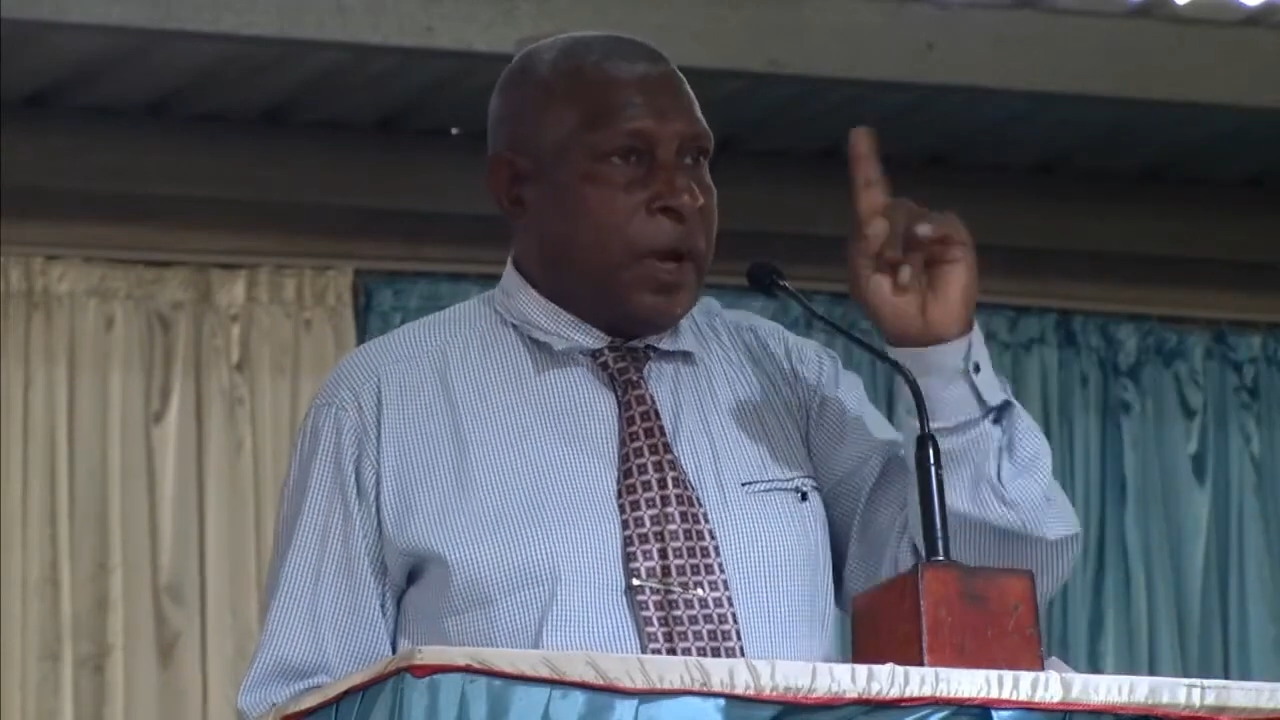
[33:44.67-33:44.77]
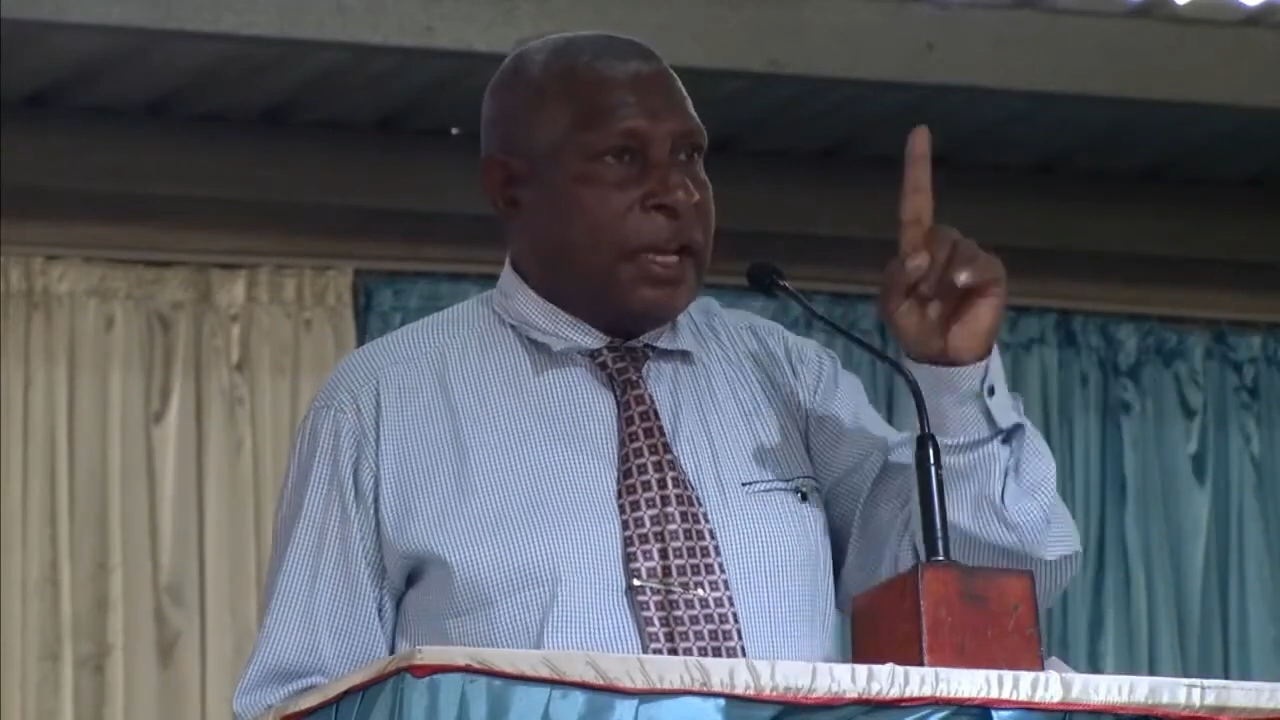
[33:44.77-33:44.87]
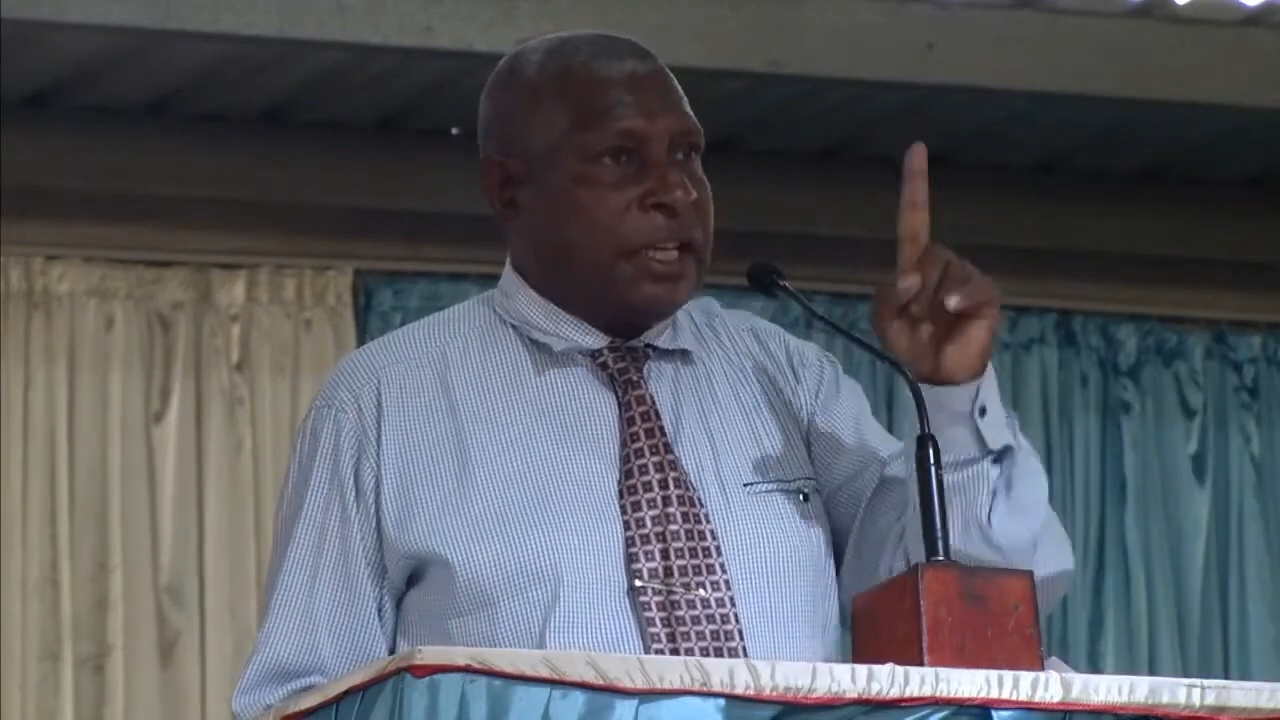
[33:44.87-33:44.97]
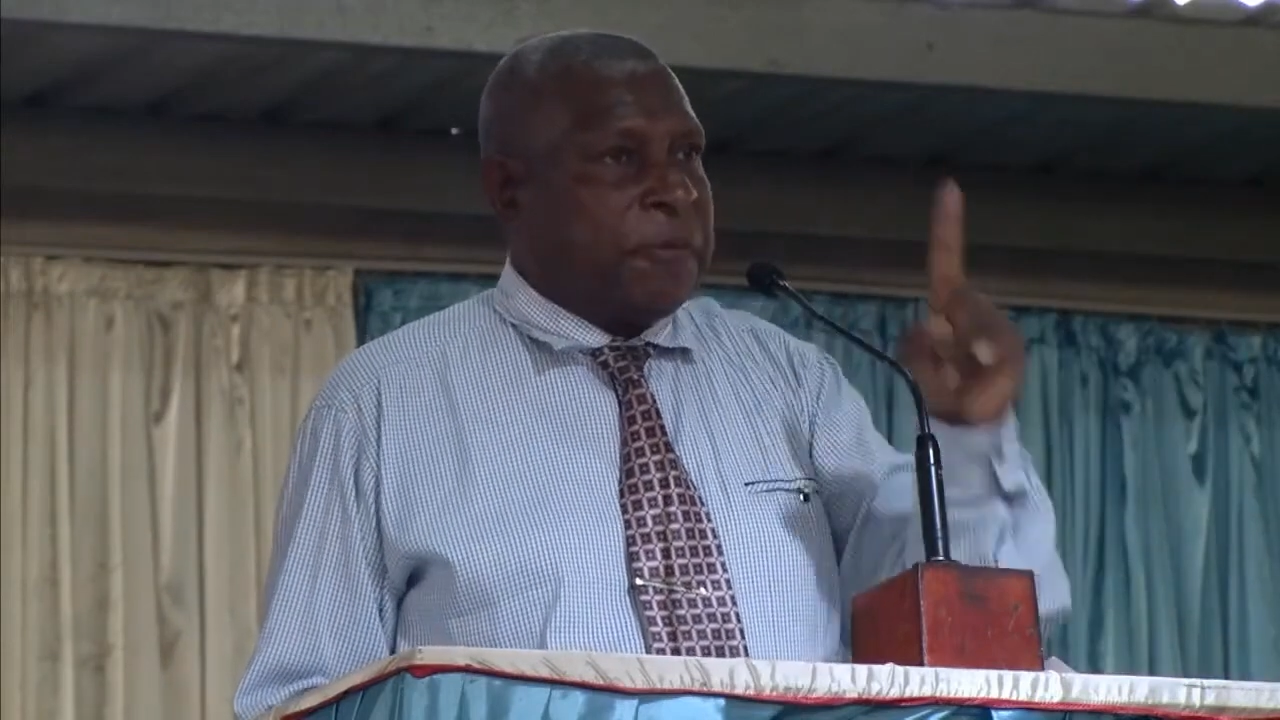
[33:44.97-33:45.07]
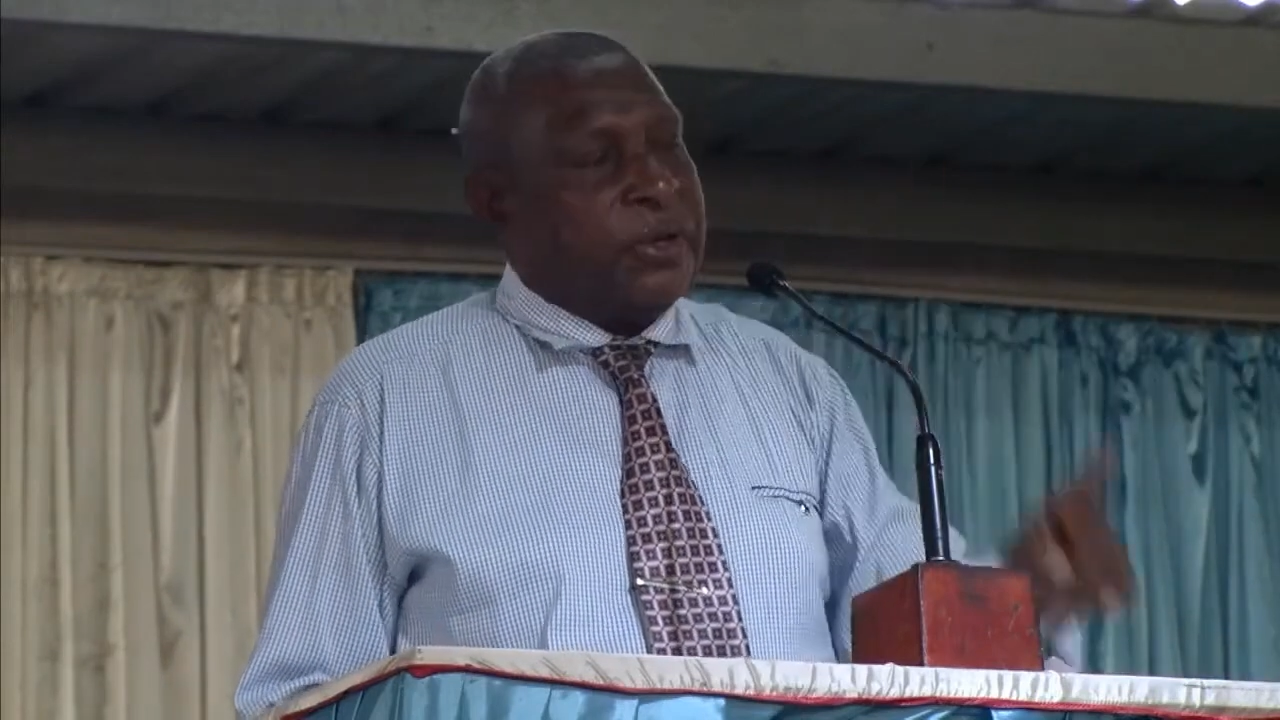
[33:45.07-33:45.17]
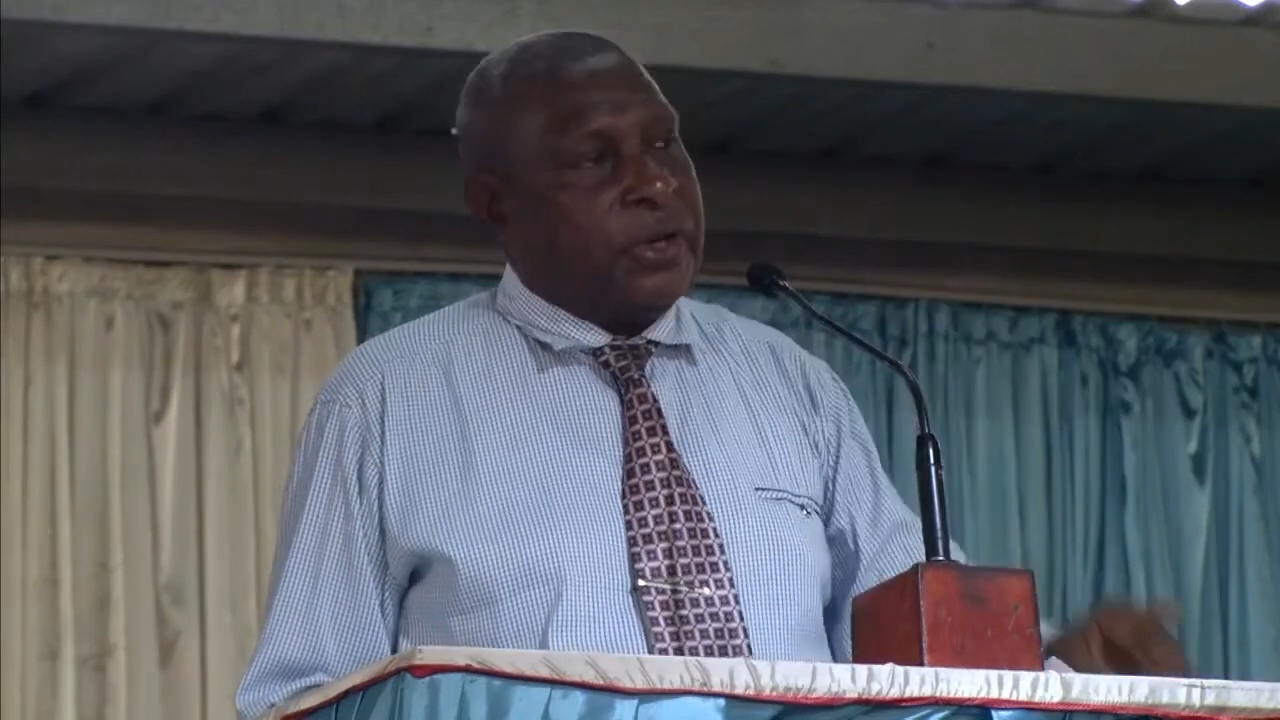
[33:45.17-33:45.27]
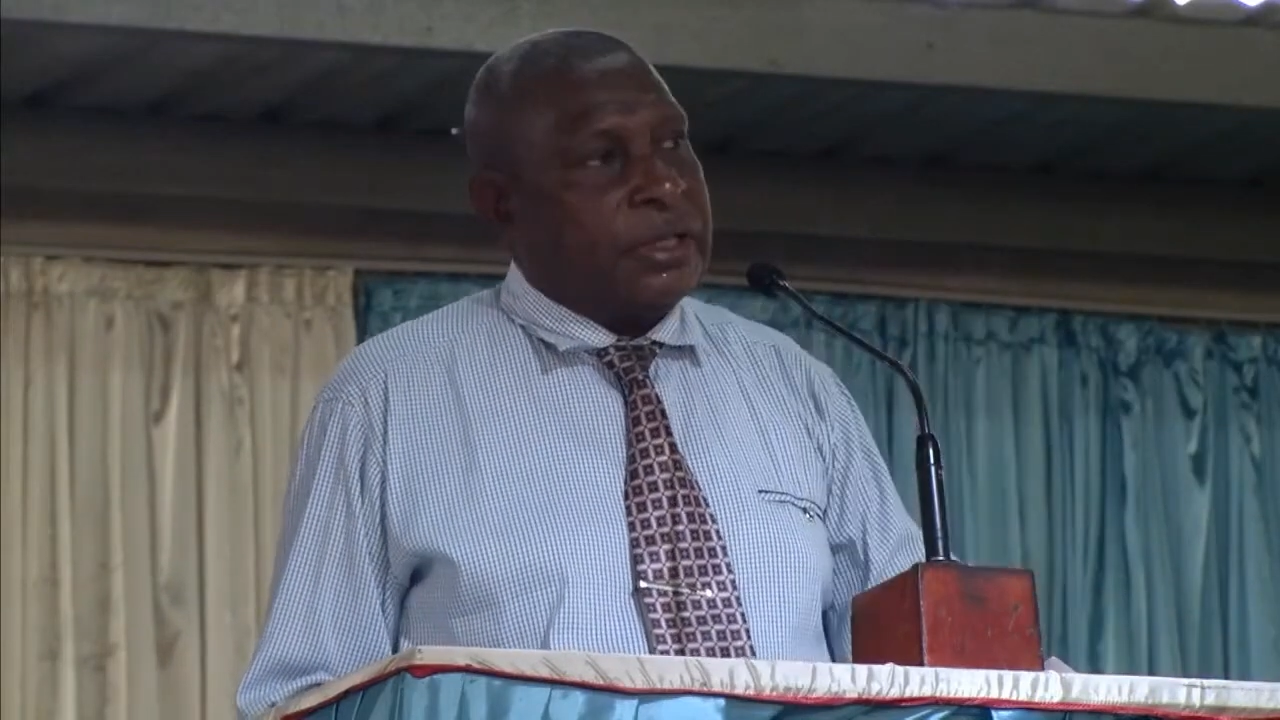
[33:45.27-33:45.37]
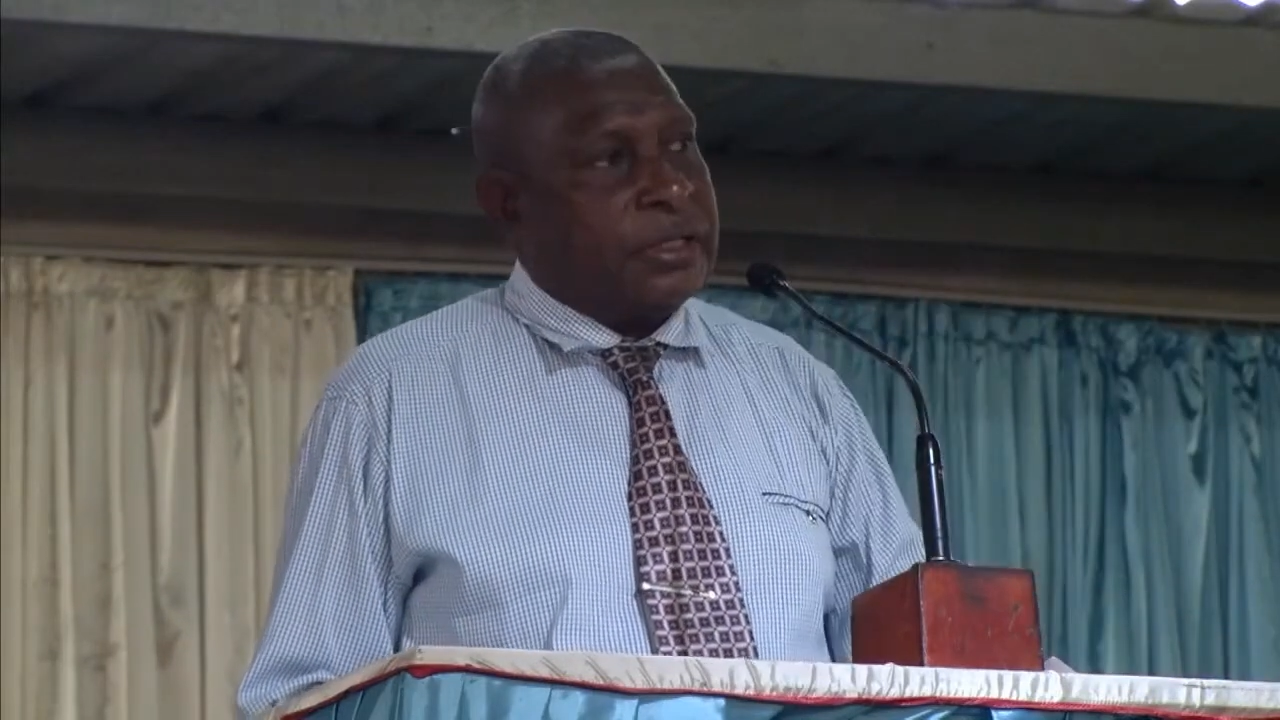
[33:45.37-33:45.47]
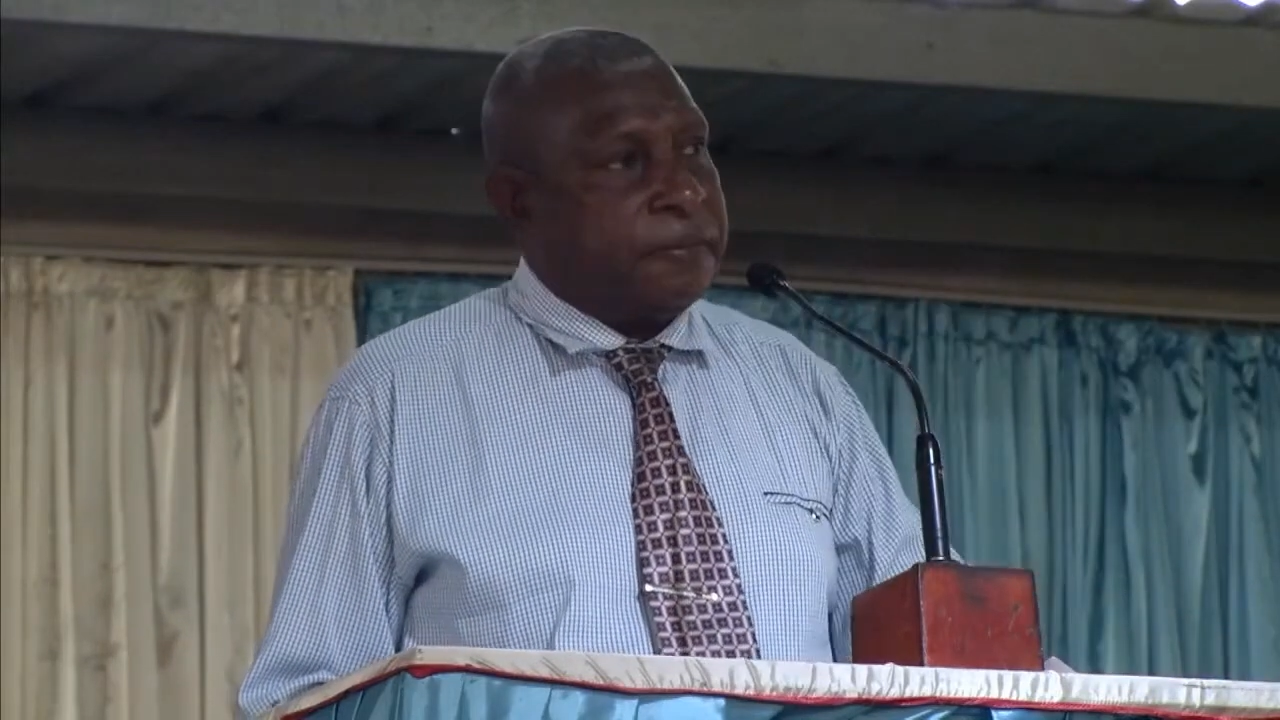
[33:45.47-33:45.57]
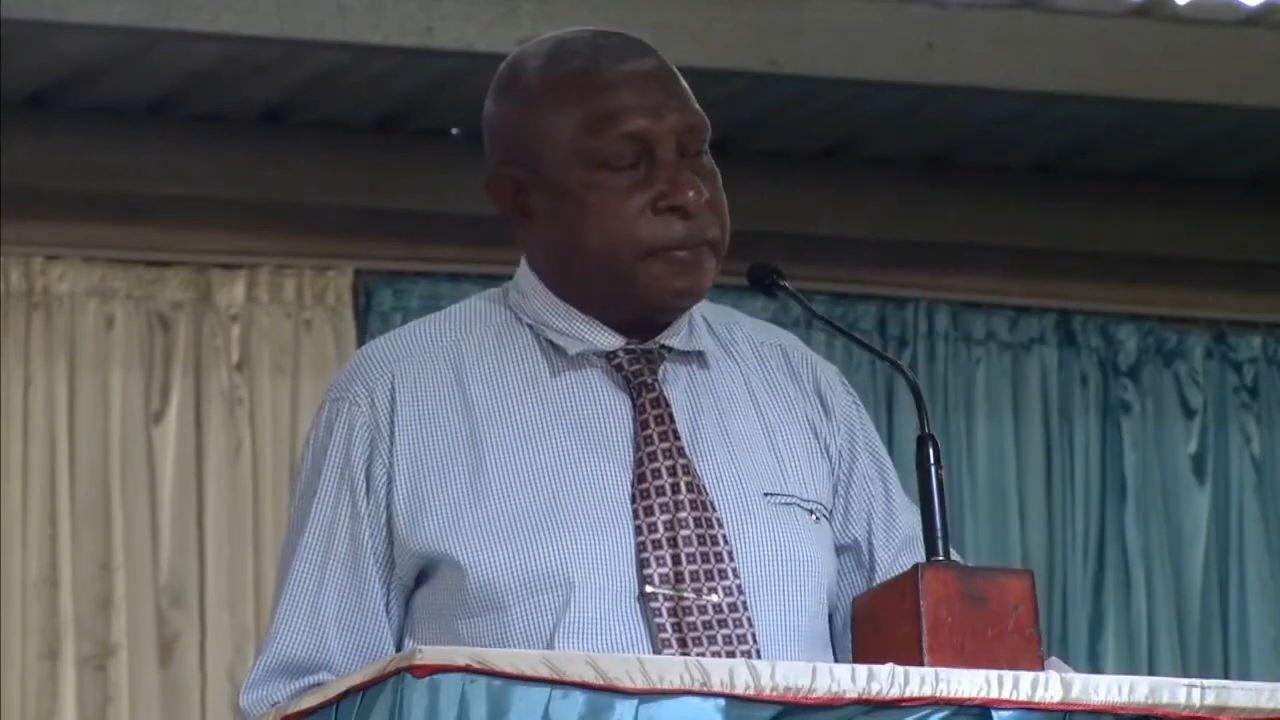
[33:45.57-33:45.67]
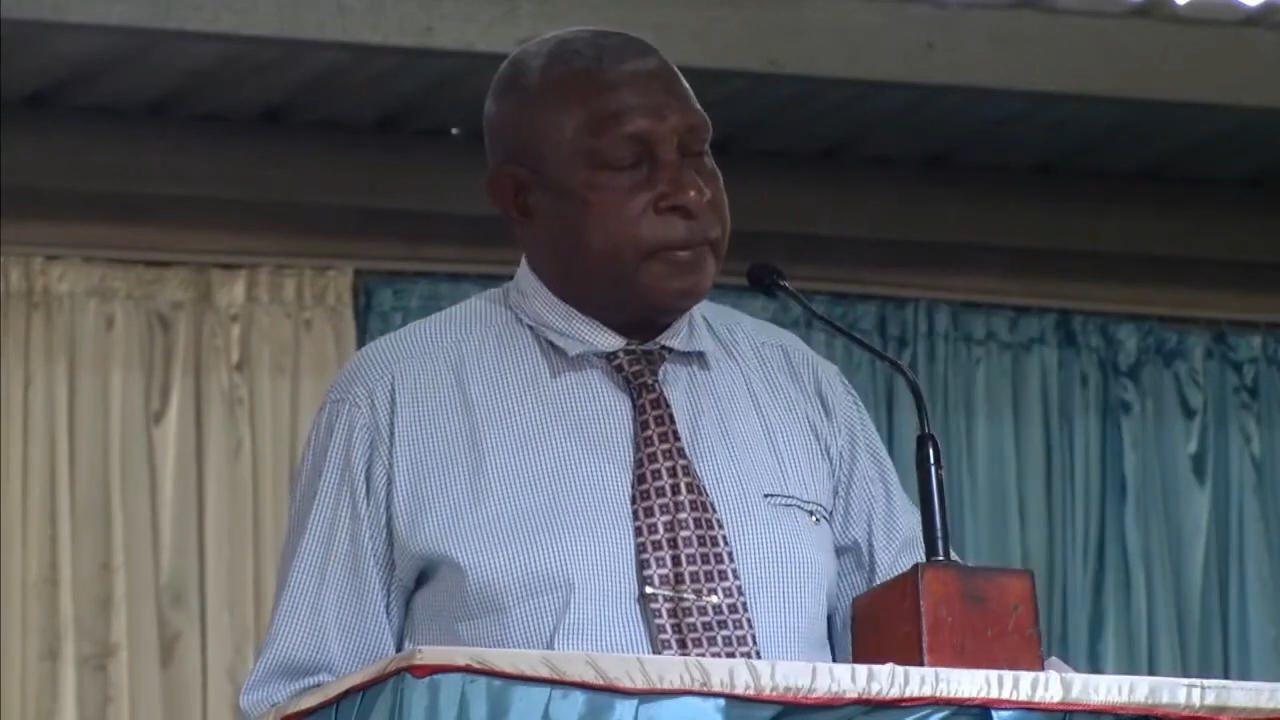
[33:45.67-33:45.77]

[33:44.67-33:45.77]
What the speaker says: one experience.